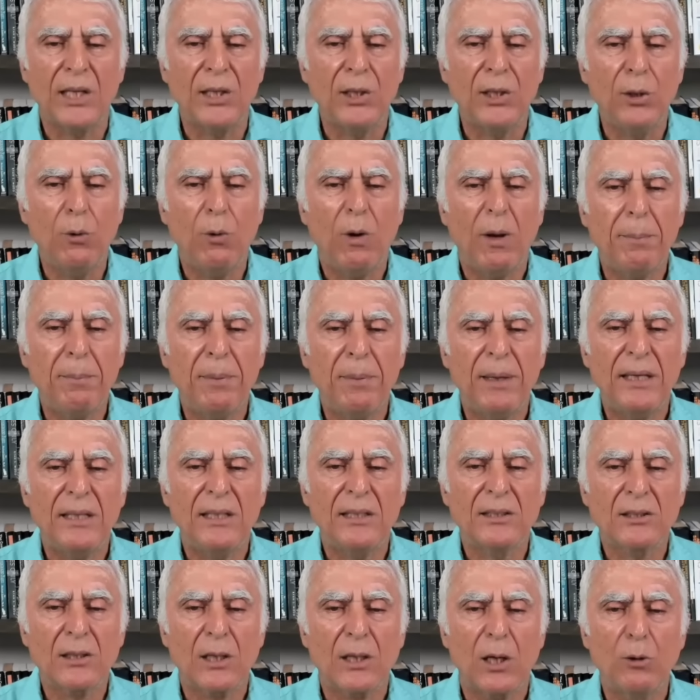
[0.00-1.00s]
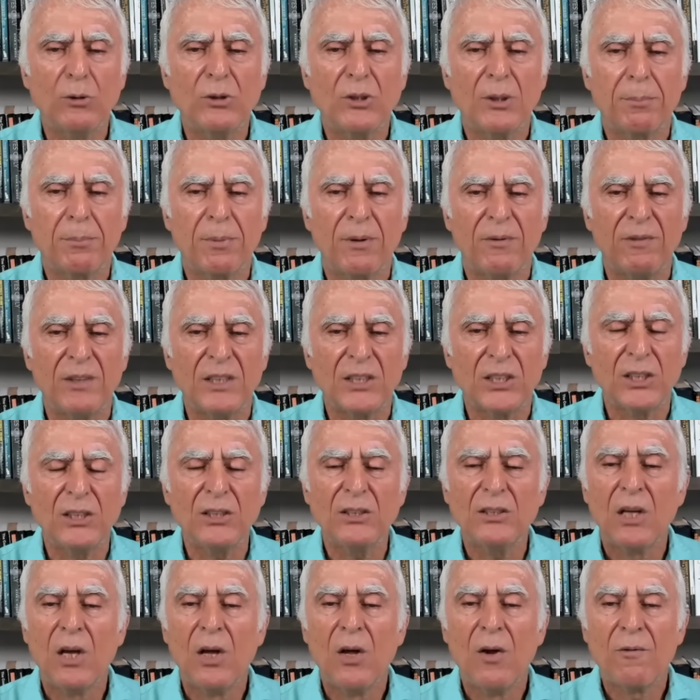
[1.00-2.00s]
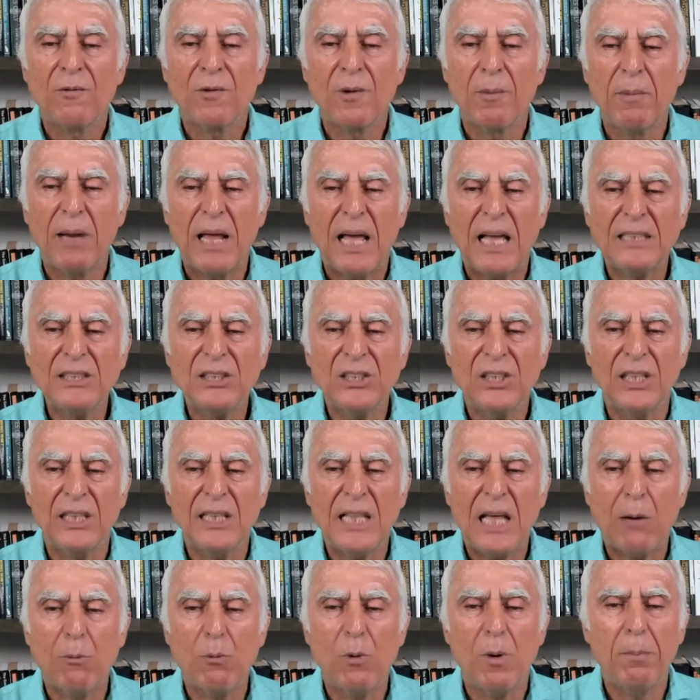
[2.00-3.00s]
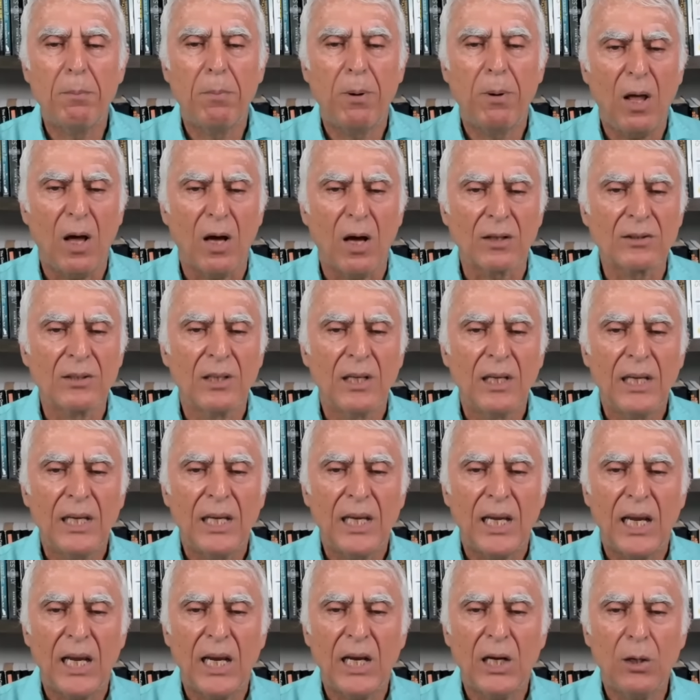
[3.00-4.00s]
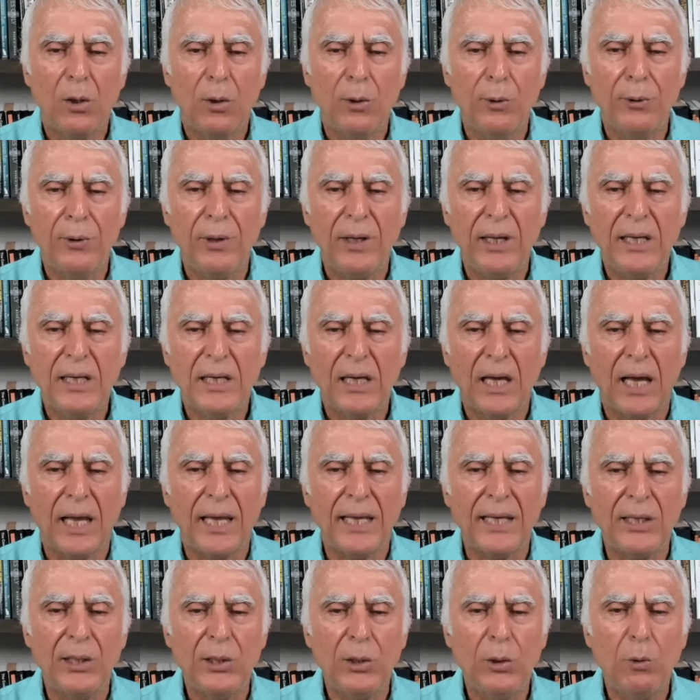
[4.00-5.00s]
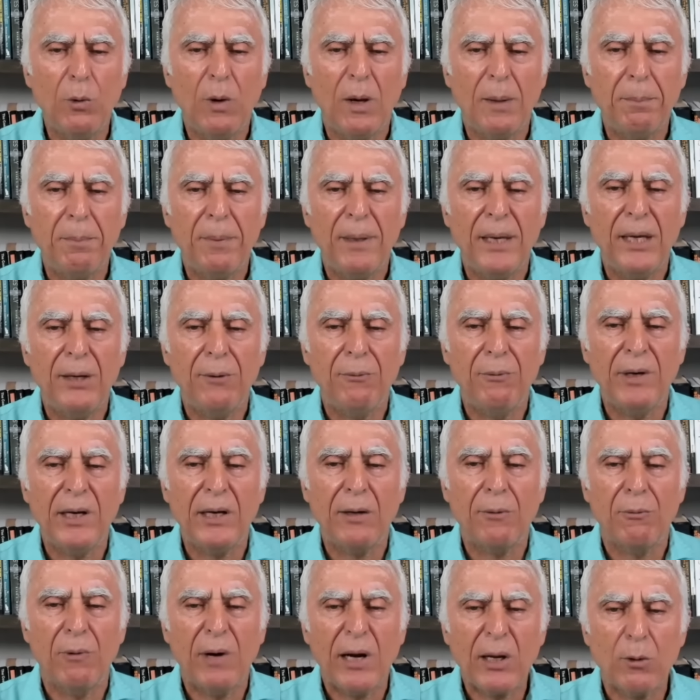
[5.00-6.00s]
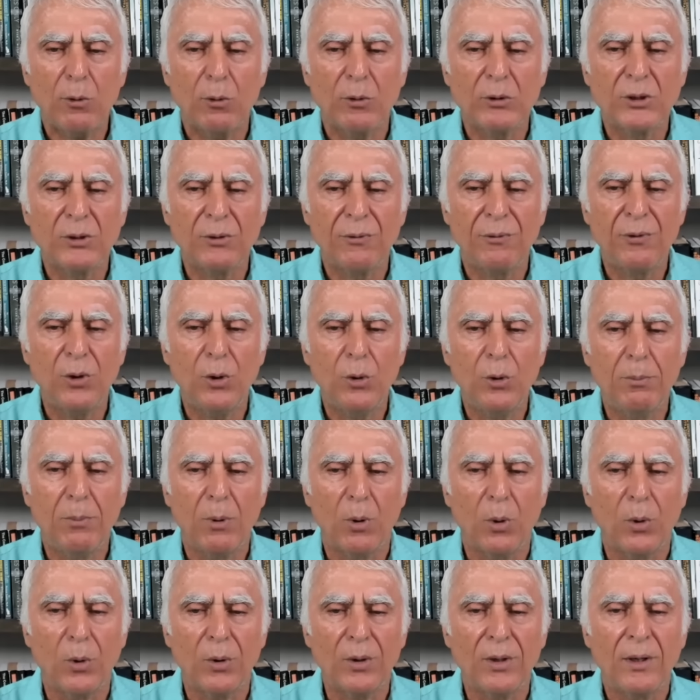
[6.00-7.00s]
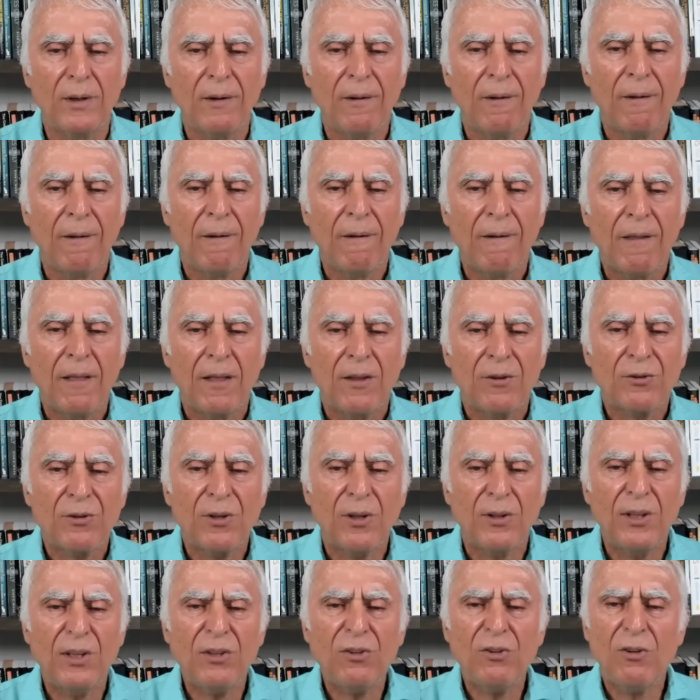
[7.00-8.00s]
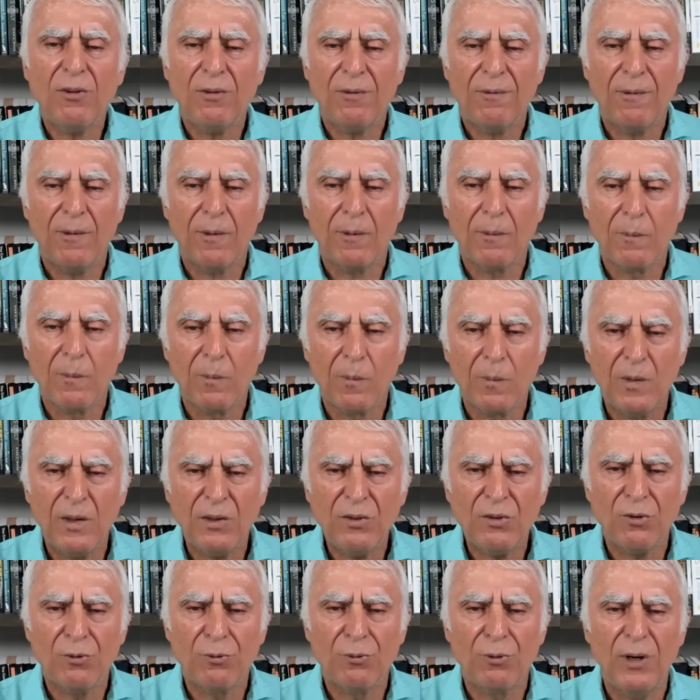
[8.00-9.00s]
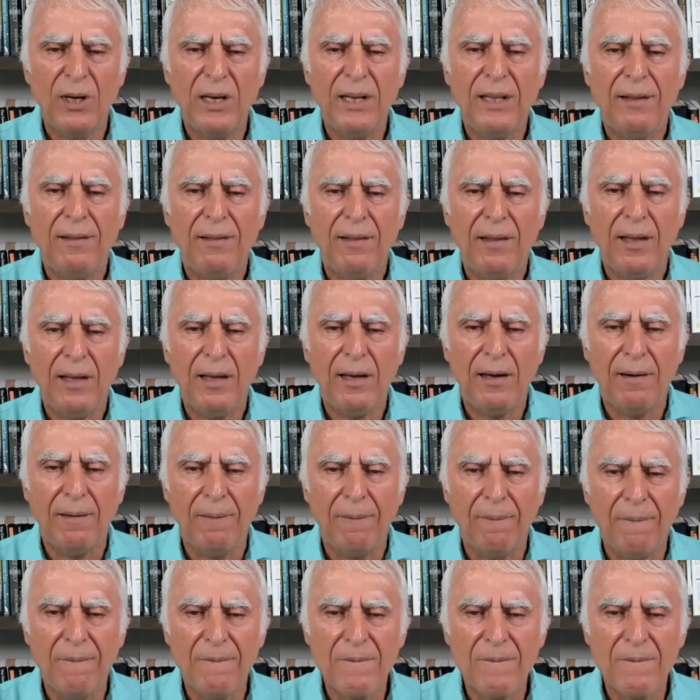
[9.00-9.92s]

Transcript: a UAP disclosure provisions from last year that were blocked including a UAP re- records review board. So this is this is really the